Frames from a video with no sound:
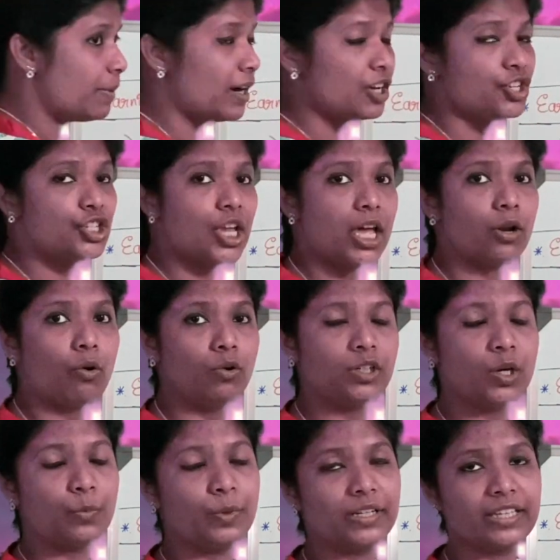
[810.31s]

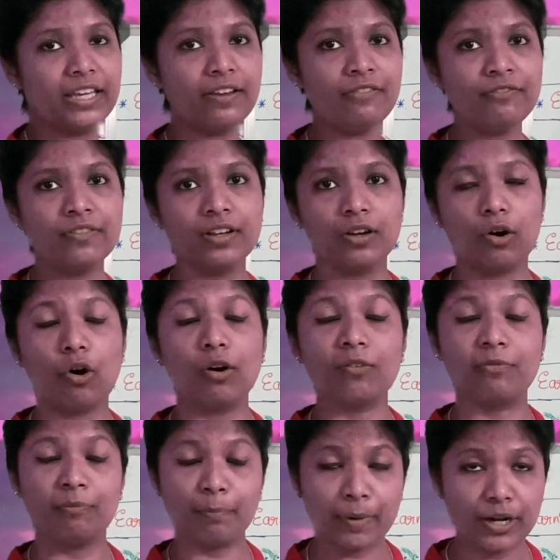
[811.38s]
shareholder will give, or
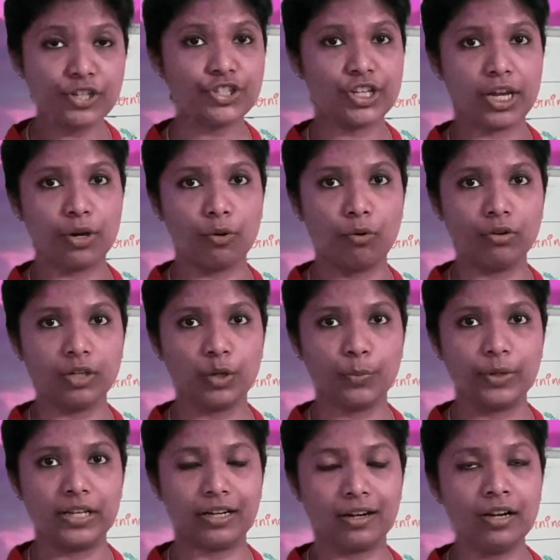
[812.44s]
per shareholder
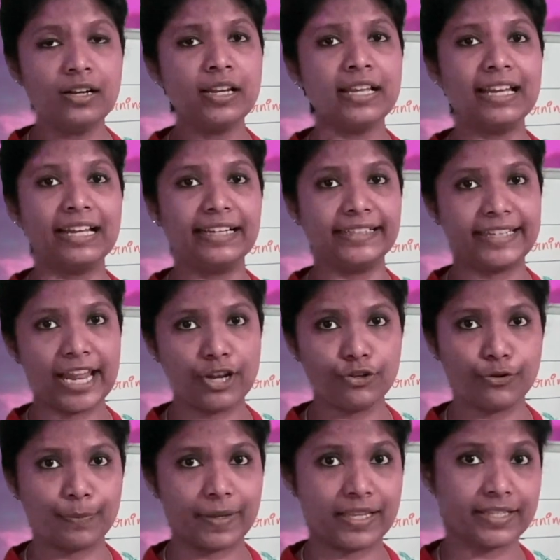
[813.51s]
will earn 10
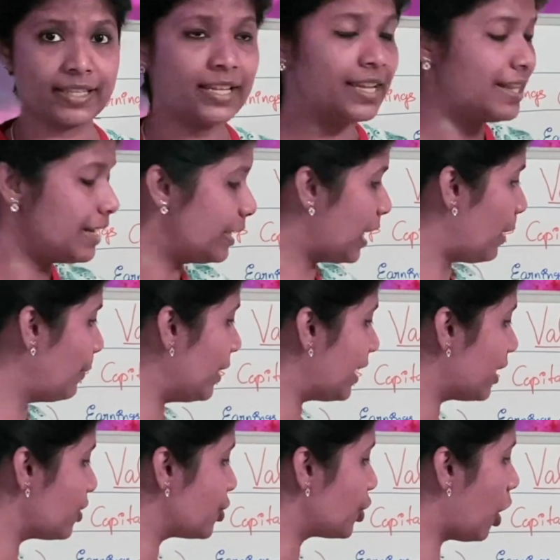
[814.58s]
rupees. Now we
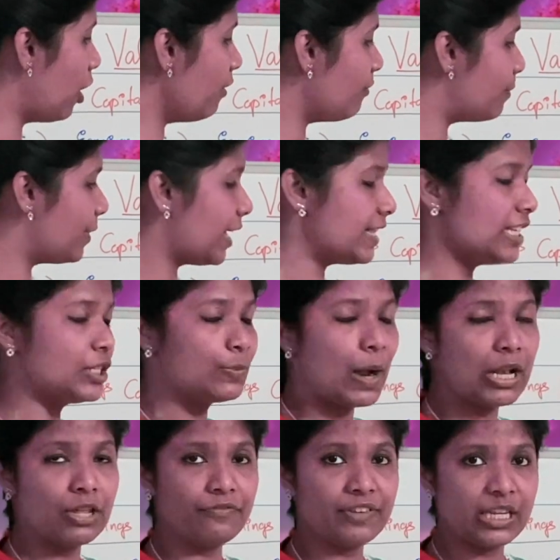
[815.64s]
can solve present
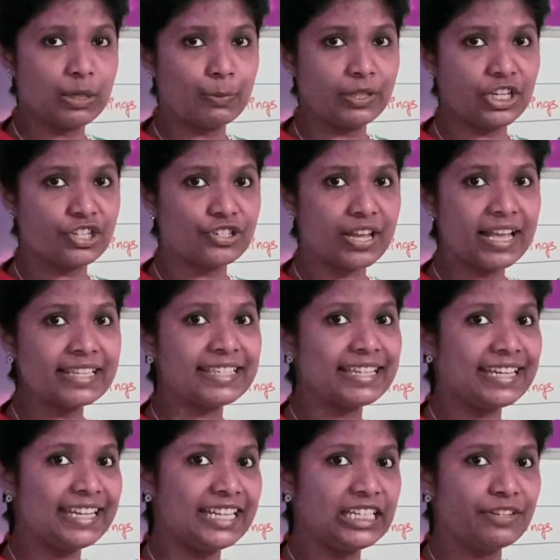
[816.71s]
value of equity shares.
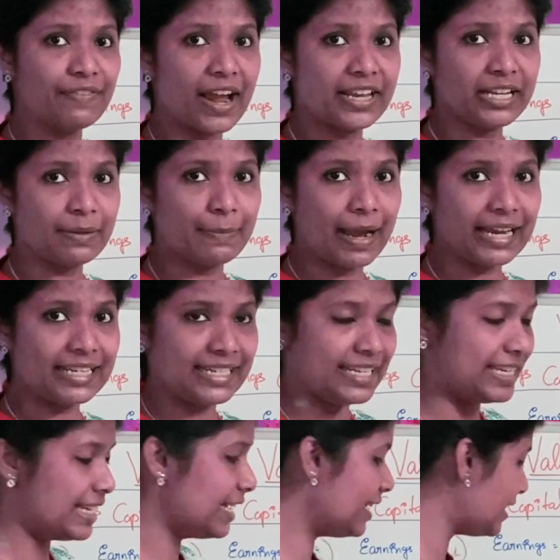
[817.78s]
E divided by
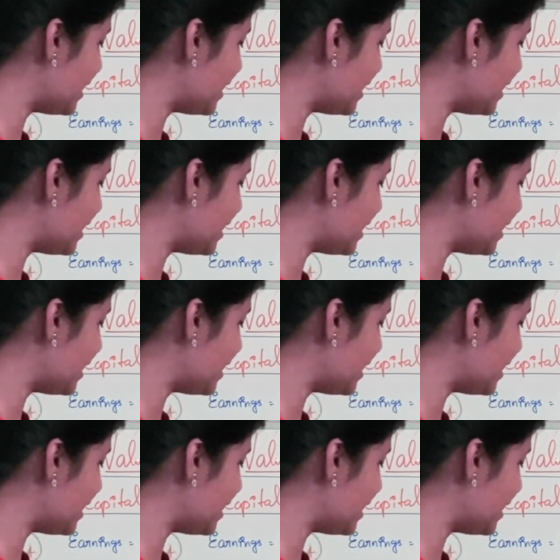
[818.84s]
D is